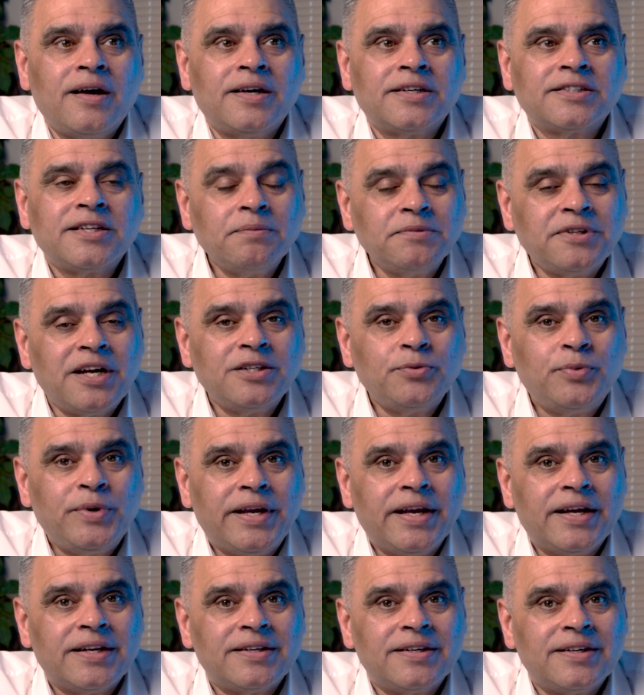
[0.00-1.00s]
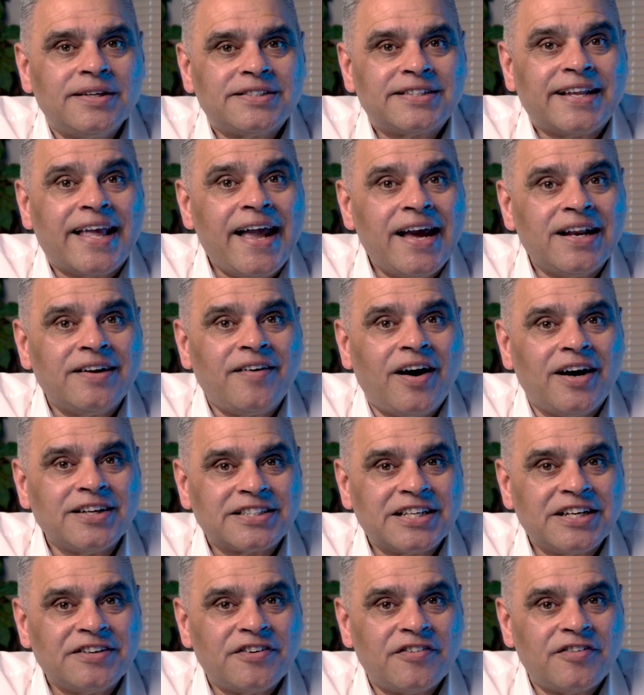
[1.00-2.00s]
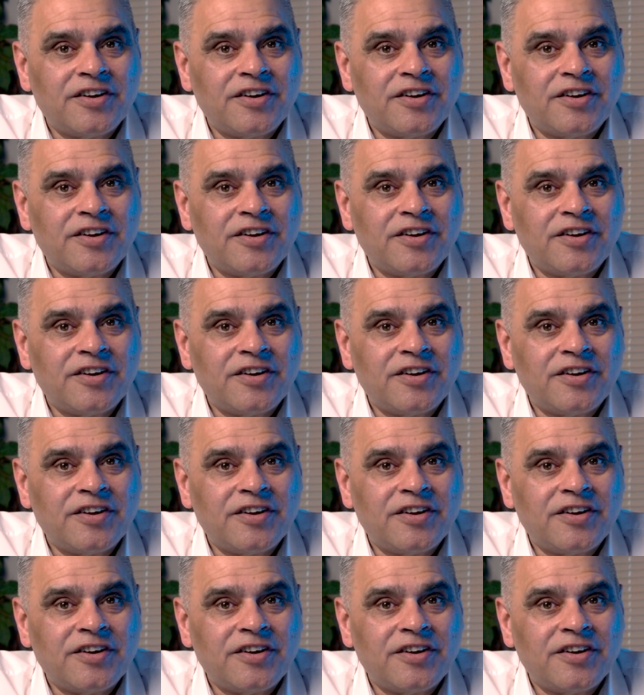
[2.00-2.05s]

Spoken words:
Sometimes we get scared of asking for